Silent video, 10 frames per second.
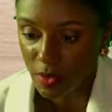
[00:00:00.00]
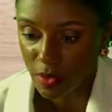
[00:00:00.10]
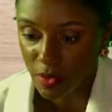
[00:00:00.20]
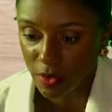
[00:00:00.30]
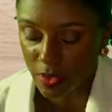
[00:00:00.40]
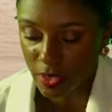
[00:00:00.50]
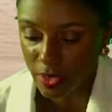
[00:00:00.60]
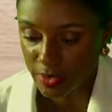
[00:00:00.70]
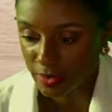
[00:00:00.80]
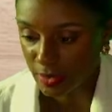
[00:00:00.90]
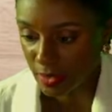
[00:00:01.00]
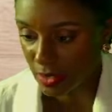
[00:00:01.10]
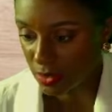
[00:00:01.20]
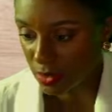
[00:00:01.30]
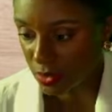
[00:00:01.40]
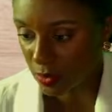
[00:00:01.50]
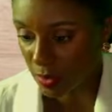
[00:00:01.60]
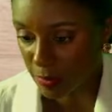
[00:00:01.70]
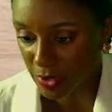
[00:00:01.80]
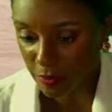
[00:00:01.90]
Okay, let's see here. So a
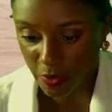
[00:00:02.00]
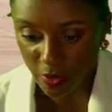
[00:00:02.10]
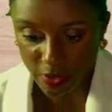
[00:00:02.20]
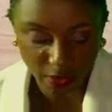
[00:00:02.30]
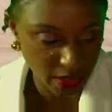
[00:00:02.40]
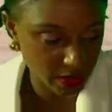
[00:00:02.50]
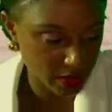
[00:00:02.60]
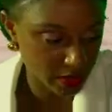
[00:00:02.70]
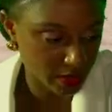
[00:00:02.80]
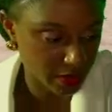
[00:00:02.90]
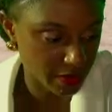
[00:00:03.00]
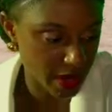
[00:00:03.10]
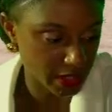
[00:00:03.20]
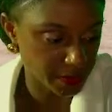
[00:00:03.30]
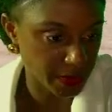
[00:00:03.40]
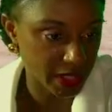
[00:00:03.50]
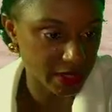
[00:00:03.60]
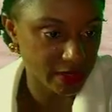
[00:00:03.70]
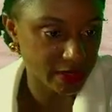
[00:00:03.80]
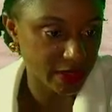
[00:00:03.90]
bit of you all did get this correct, but
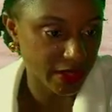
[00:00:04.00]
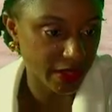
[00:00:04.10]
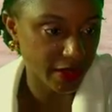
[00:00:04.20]
let's see here.